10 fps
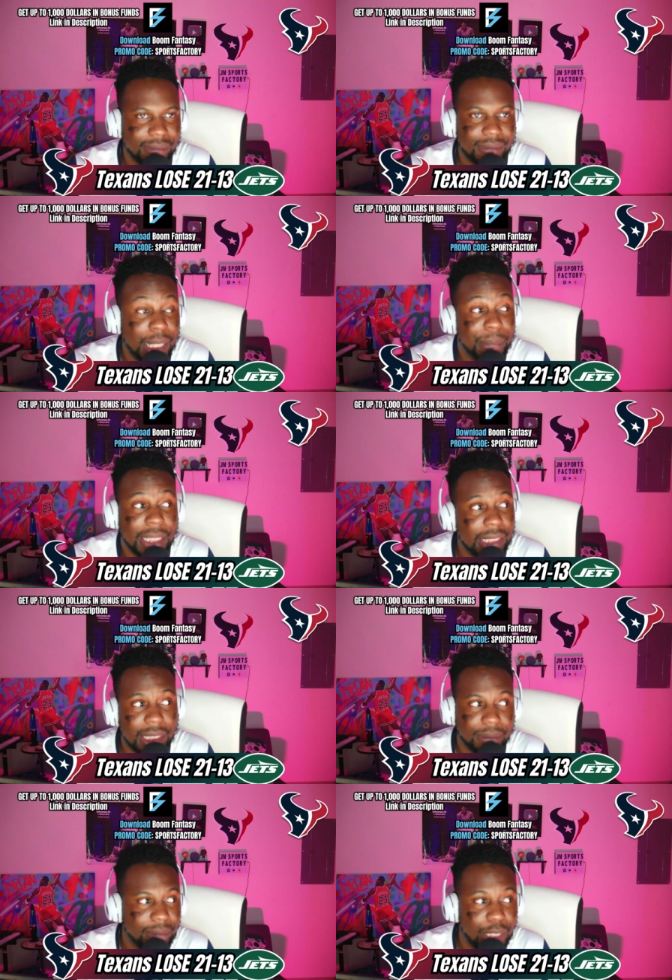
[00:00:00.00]

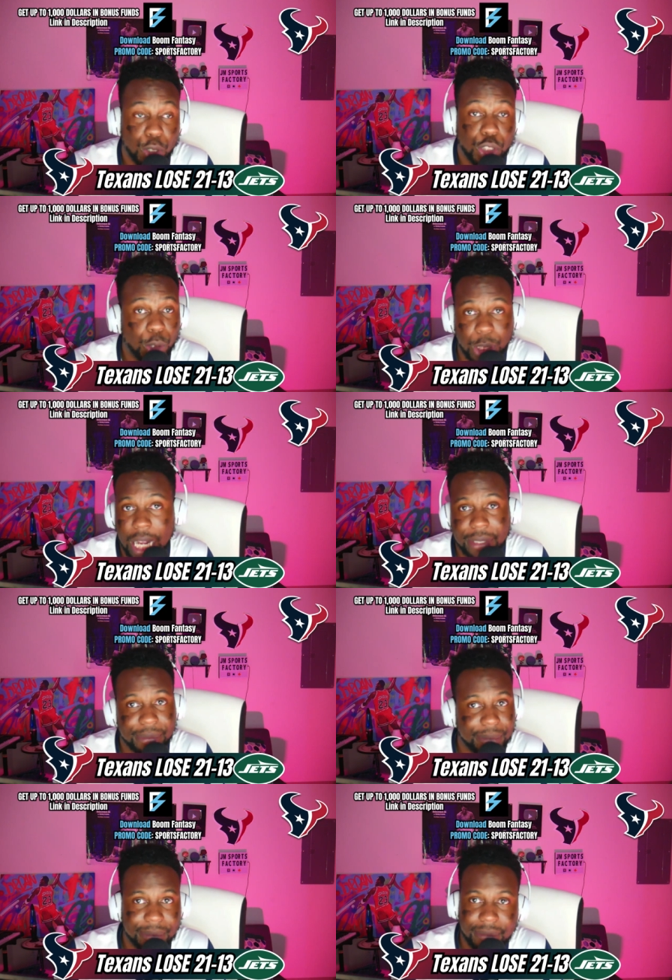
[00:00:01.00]
immediately. There was no shot.
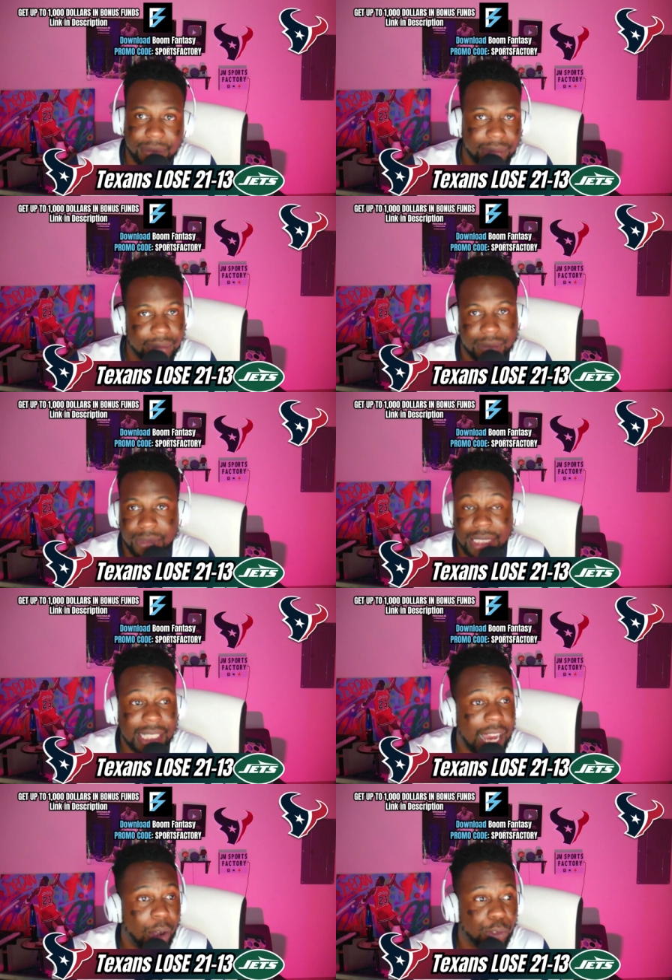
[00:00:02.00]
Because
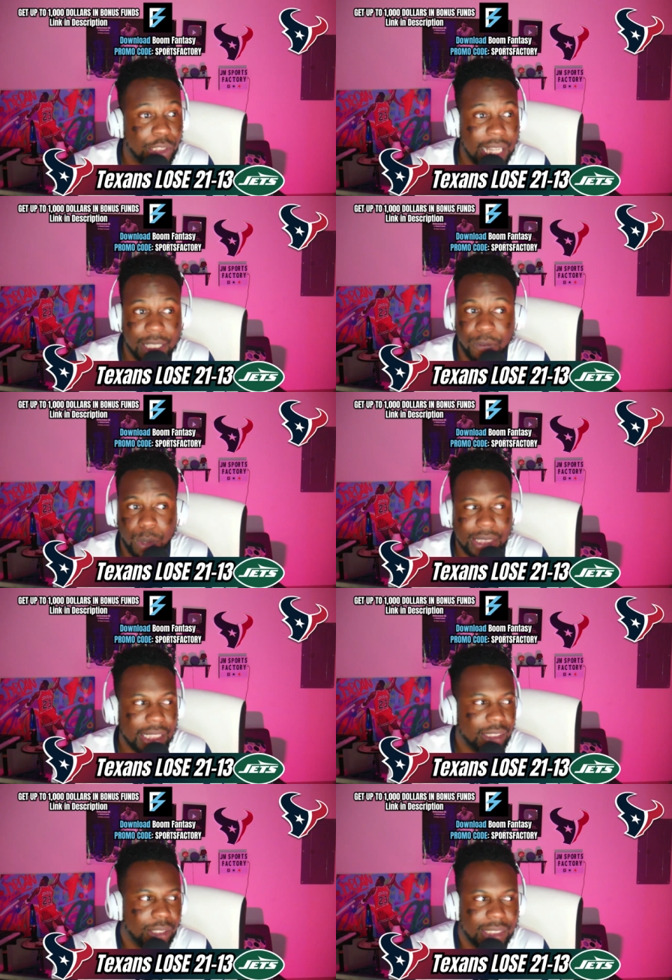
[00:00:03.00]
now ten to fourteen
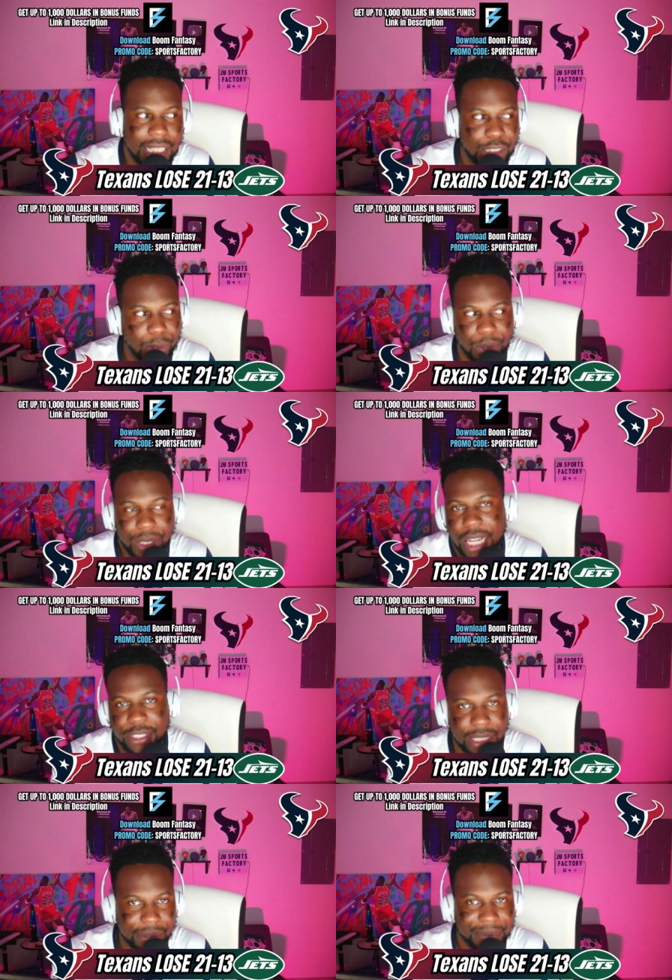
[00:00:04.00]
turns ten to twenty-one. Now you're
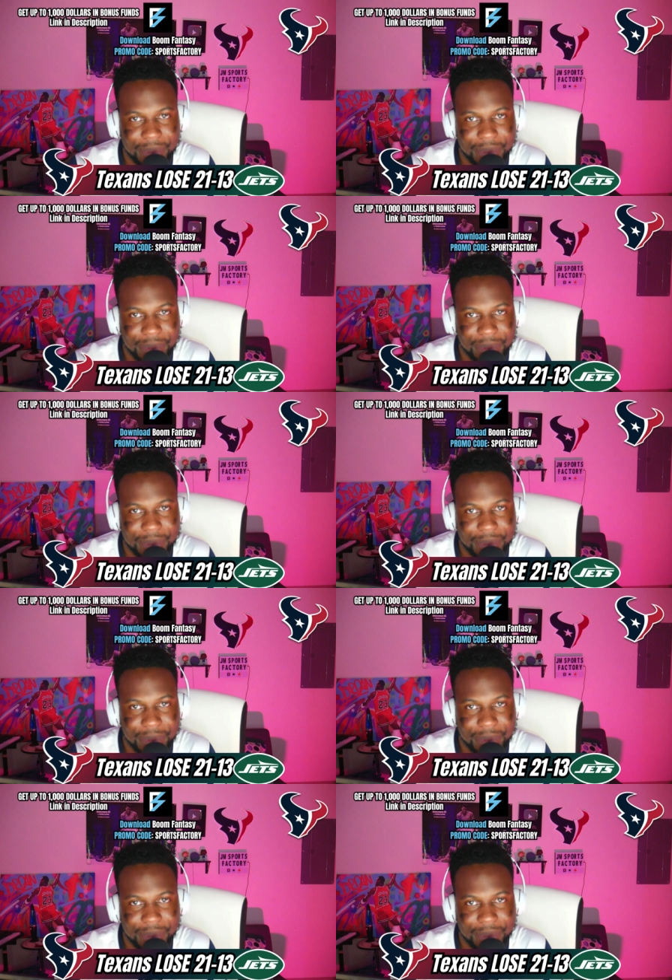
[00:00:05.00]
done.